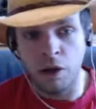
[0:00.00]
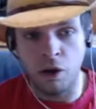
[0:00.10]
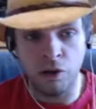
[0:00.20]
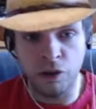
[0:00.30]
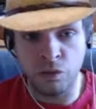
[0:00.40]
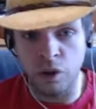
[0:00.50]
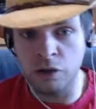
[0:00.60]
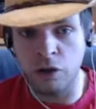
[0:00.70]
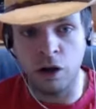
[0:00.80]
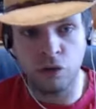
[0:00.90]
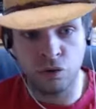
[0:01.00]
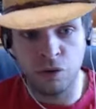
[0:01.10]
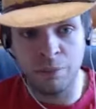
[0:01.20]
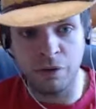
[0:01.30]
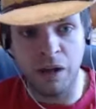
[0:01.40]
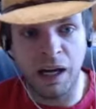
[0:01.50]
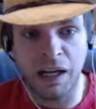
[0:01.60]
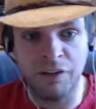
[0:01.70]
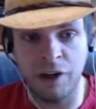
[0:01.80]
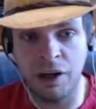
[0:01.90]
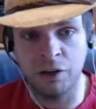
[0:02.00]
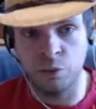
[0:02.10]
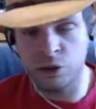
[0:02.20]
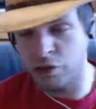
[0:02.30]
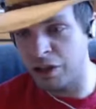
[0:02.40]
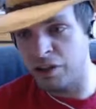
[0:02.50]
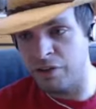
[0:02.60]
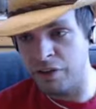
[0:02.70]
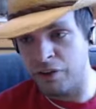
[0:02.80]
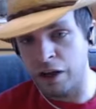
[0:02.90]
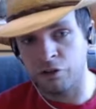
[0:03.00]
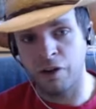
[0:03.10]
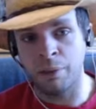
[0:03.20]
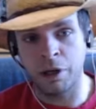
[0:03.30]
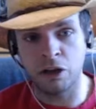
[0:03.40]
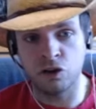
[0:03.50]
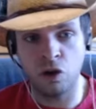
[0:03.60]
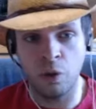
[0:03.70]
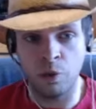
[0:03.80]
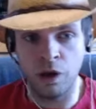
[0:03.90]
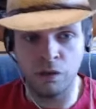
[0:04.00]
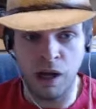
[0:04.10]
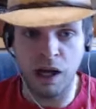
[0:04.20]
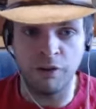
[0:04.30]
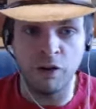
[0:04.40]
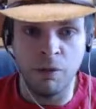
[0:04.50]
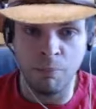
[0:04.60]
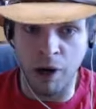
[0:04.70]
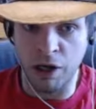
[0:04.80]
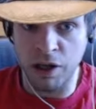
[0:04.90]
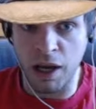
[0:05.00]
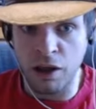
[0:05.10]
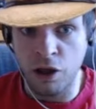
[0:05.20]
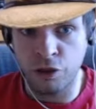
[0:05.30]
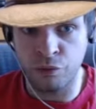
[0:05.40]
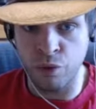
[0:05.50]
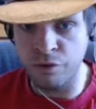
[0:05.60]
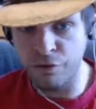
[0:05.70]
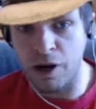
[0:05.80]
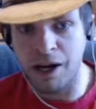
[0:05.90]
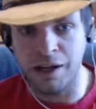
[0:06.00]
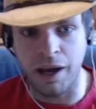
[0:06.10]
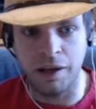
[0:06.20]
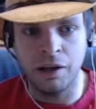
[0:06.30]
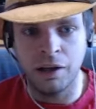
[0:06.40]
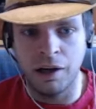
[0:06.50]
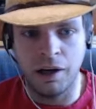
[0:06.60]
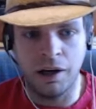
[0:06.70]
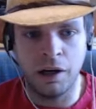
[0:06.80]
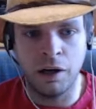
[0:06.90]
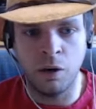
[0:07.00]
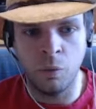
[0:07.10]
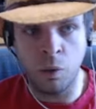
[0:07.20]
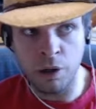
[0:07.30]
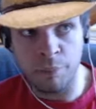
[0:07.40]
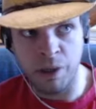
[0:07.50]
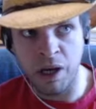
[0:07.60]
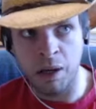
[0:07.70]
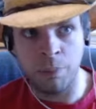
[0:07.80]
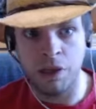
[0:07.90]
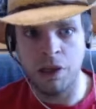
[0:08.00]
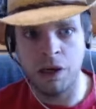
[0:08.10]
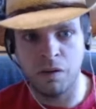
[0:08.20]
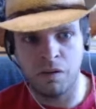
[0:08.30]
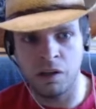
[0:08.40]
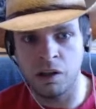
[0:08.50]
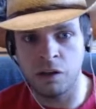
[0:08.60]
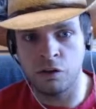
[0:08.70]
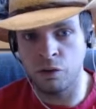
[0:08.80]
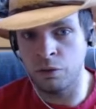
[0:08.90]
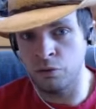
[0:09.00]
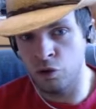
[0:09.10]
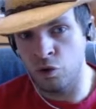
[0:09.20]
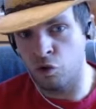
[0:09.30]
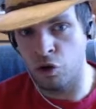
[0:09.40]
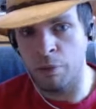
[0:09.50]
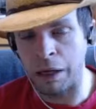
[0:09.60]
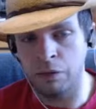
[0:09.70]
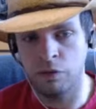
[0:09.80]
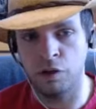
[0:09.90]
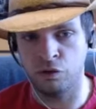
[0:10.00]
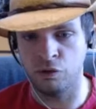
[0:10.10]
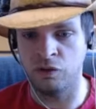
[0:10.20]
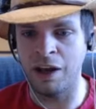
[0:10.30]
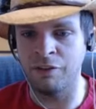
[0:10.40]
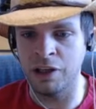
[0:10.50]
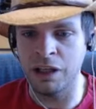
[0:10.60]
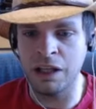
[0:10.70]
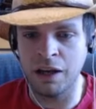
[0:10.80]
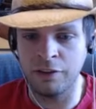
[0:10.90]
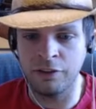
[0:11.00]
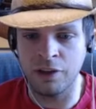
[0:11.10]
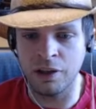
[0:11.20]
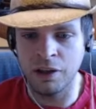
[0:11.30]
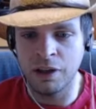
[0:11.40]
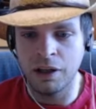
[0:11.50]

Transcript: all these runs are streamed live on twitch.tv/SimonizeShow. We are live Monday through Friday, 1 p.m. EST to usually about 6 or 7 EST.